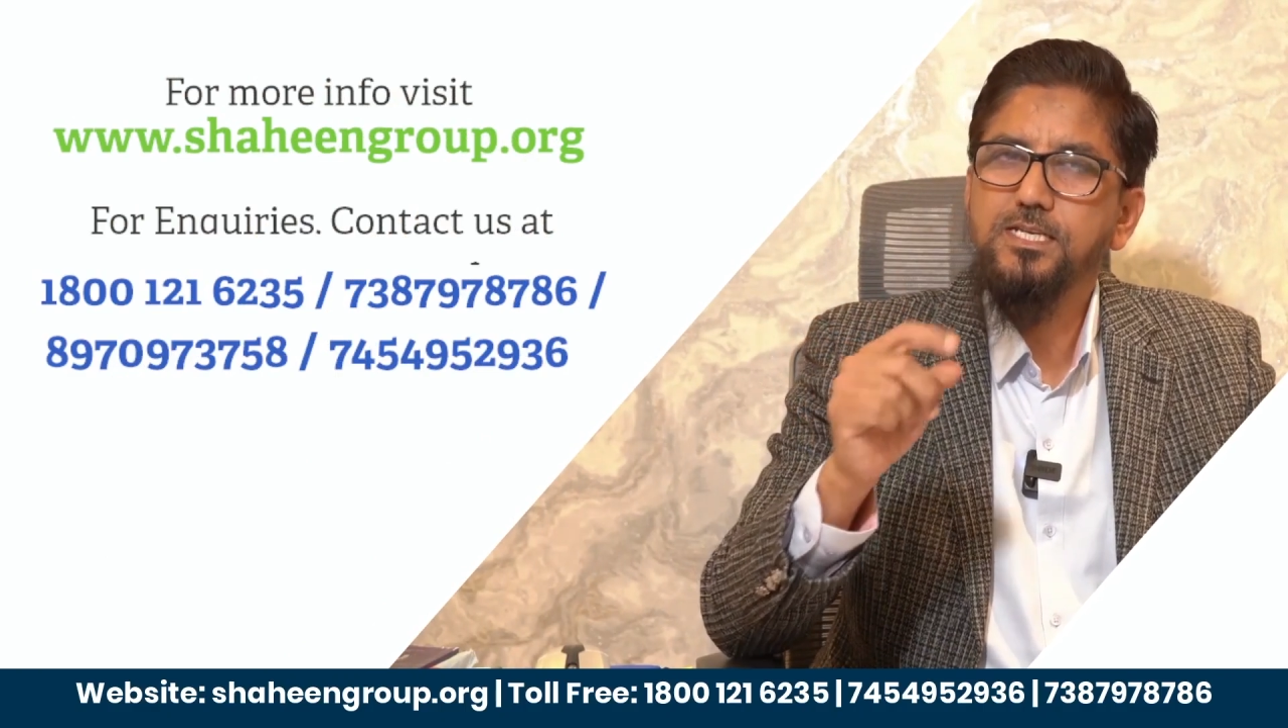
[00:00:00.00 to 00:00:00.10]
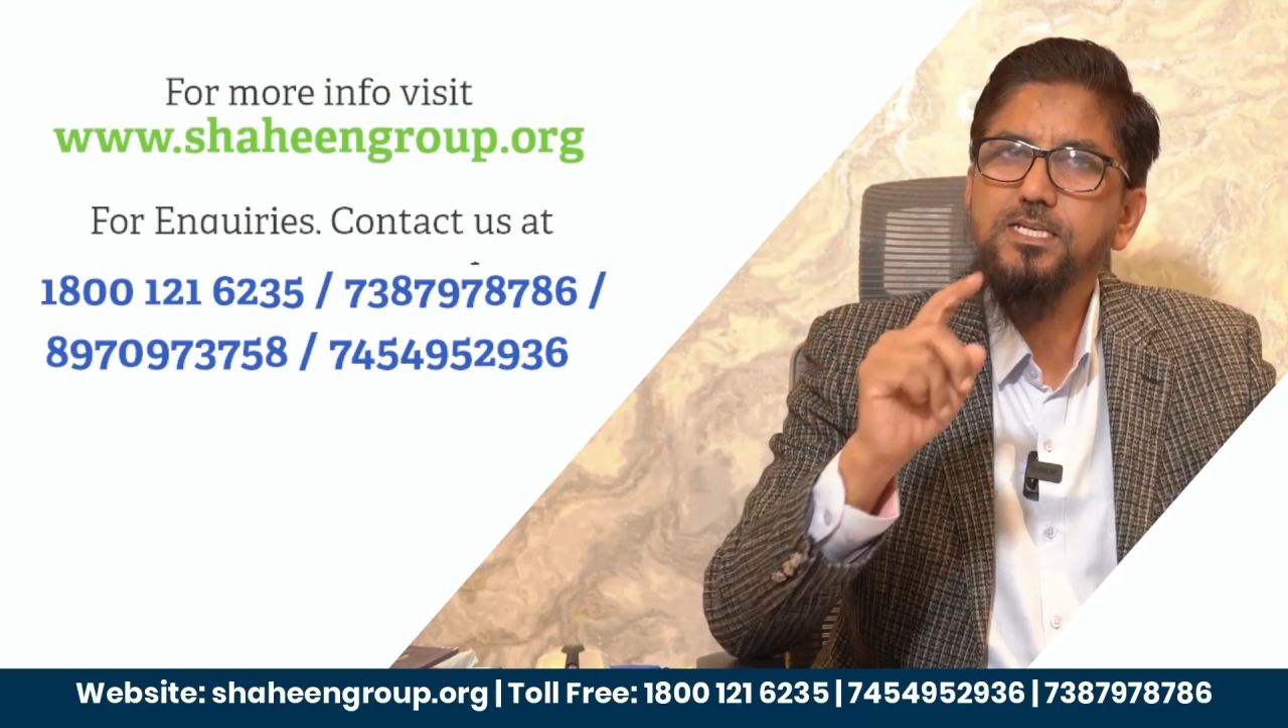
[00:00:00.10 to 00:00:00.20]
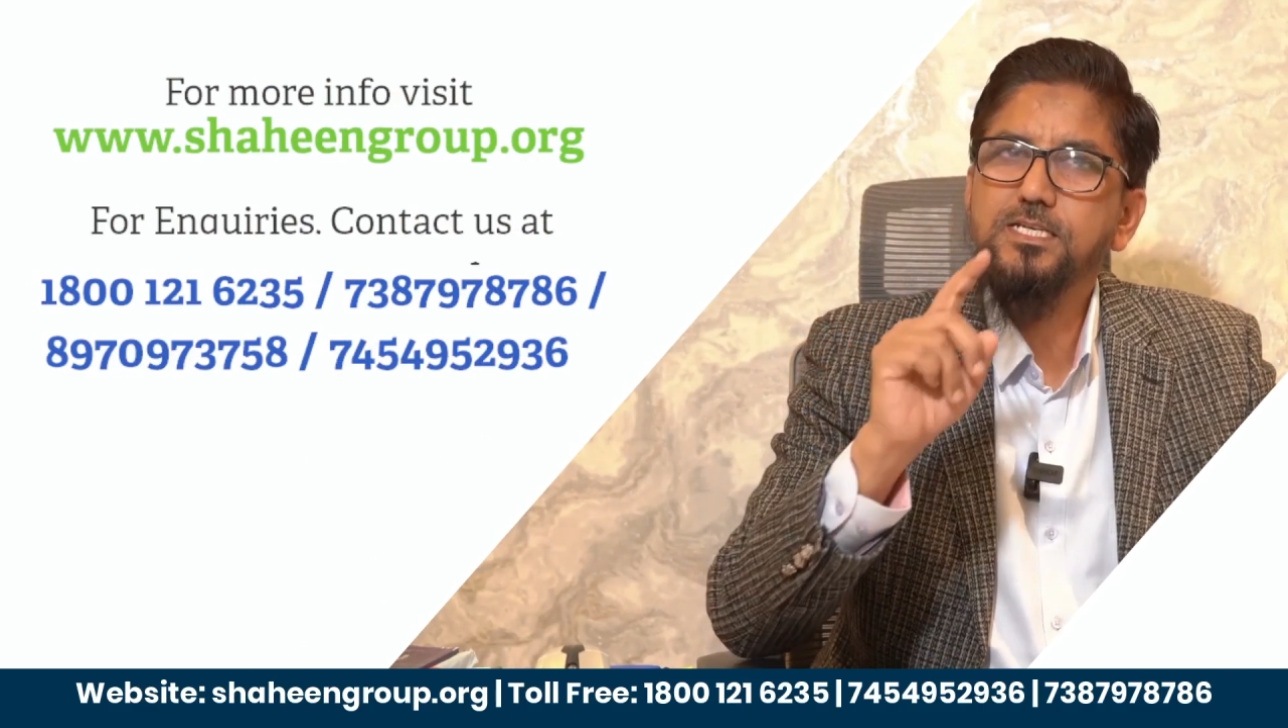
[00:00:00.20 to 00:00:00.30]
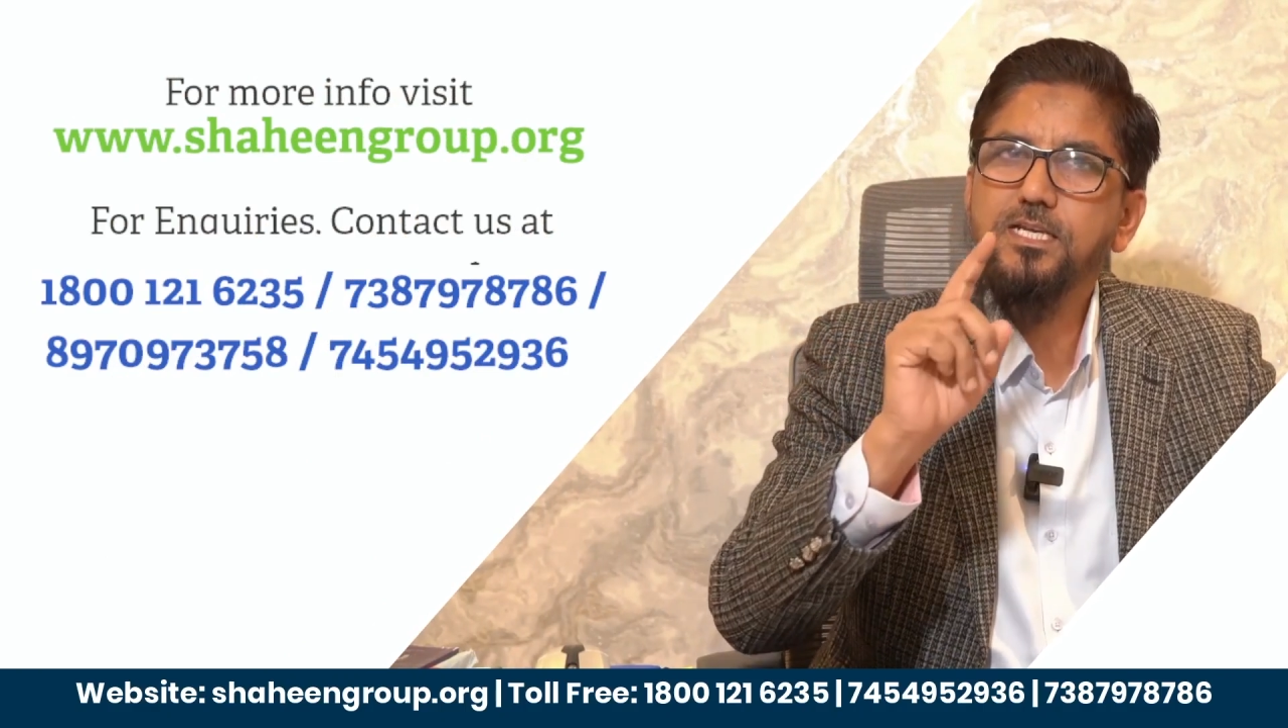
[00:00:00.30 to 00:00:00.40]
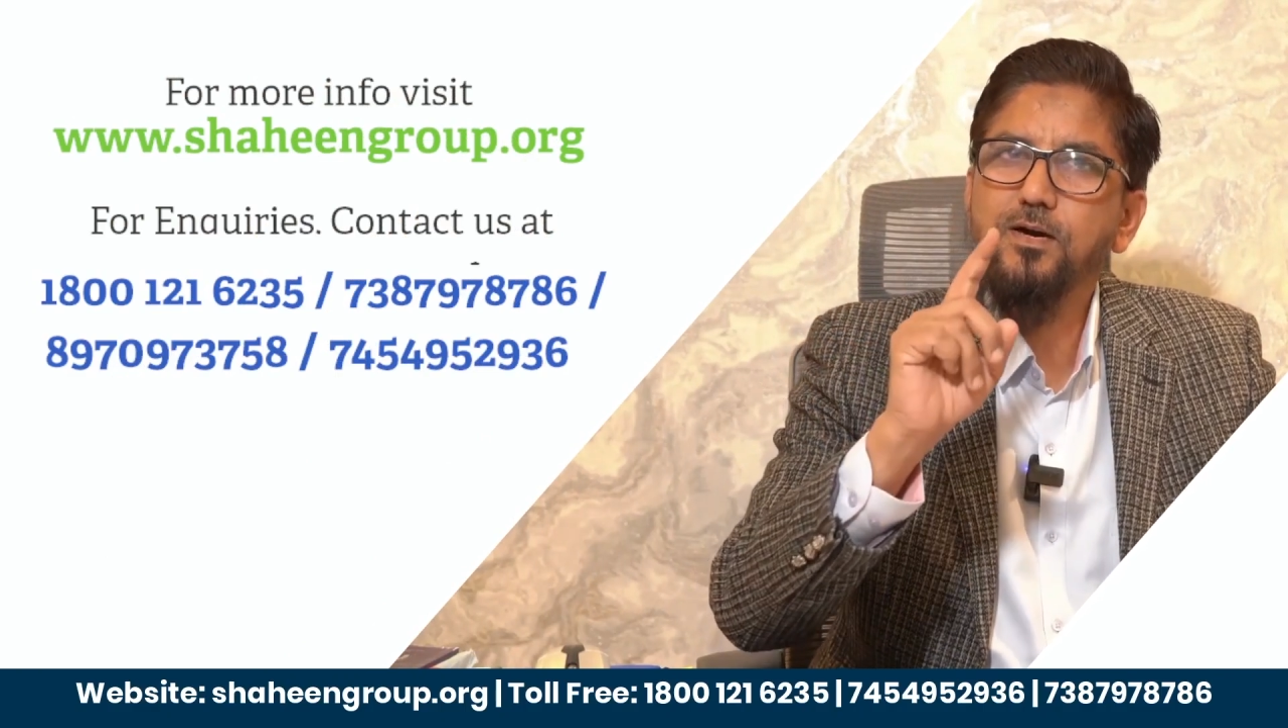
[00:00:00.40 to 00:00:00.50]

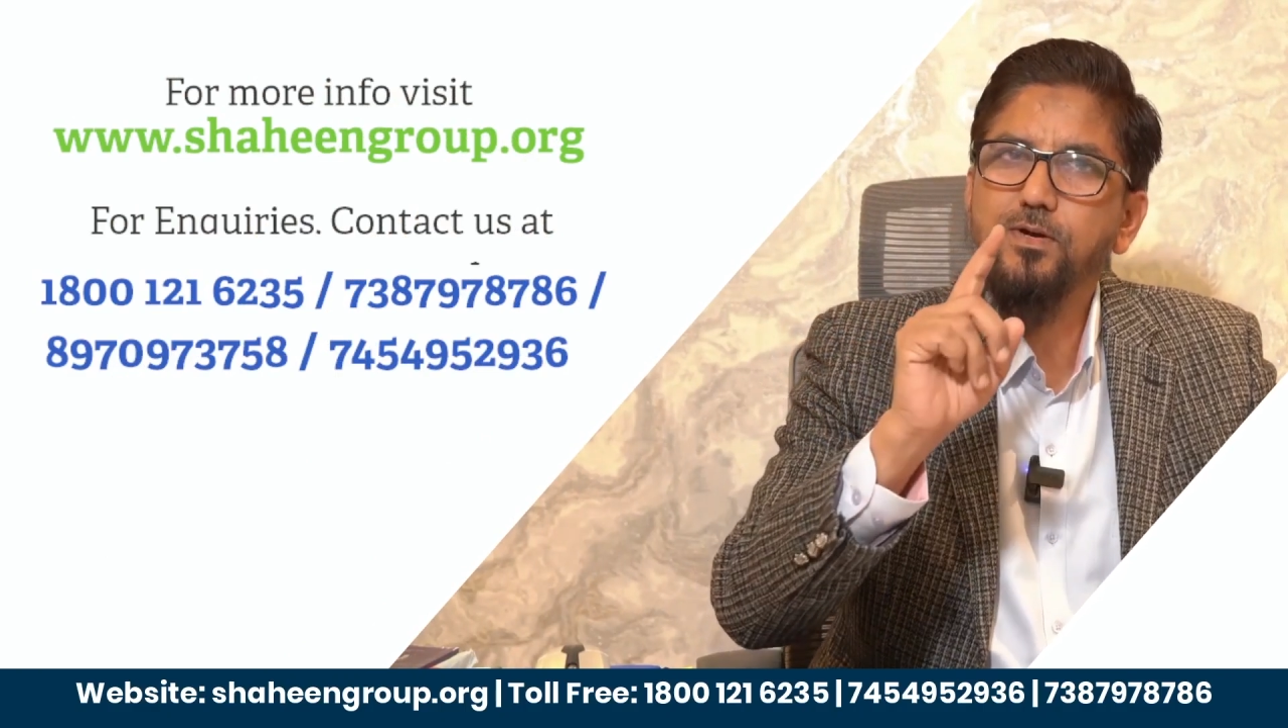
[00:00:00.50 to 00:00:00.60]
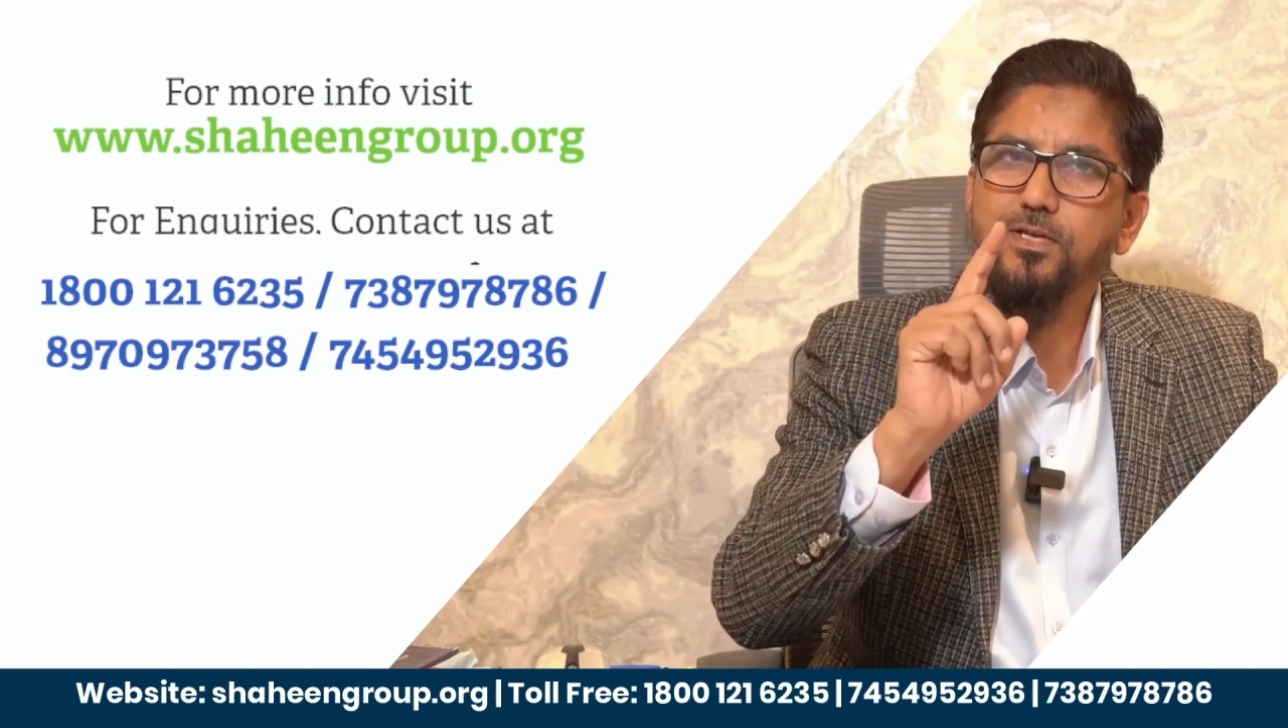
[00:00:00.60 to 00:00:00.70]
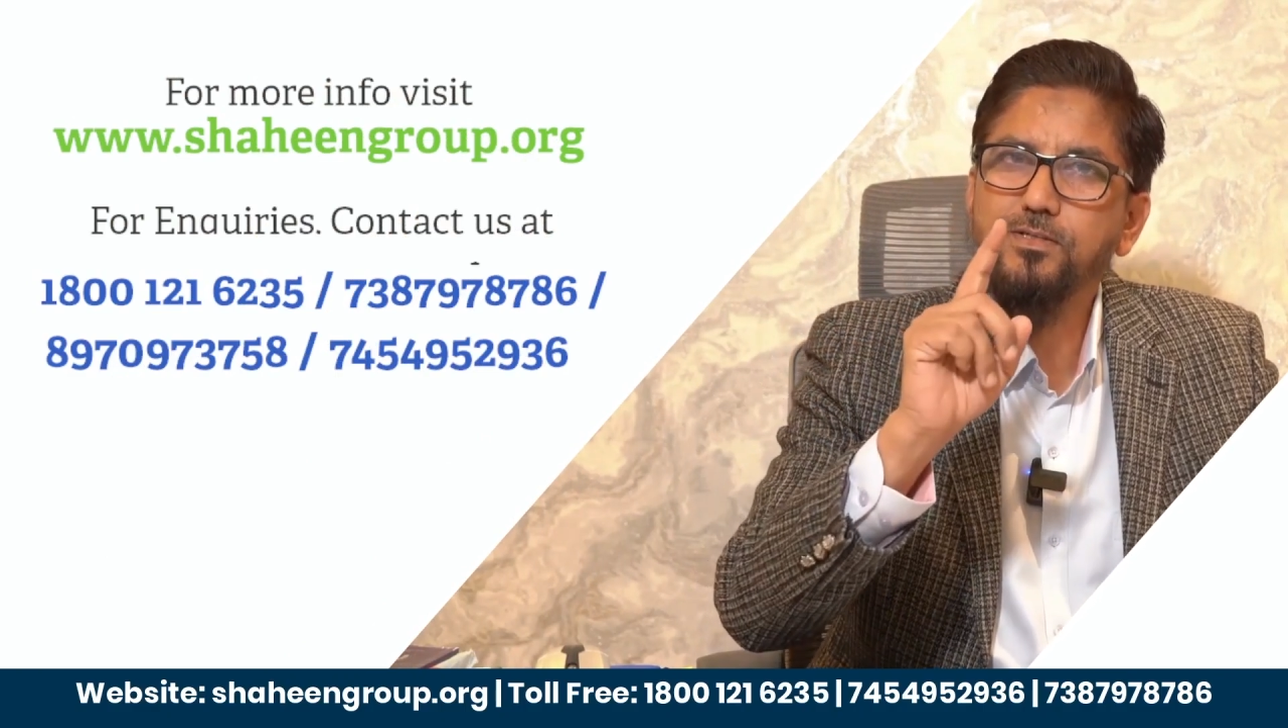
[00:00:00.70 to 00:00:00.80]
Discover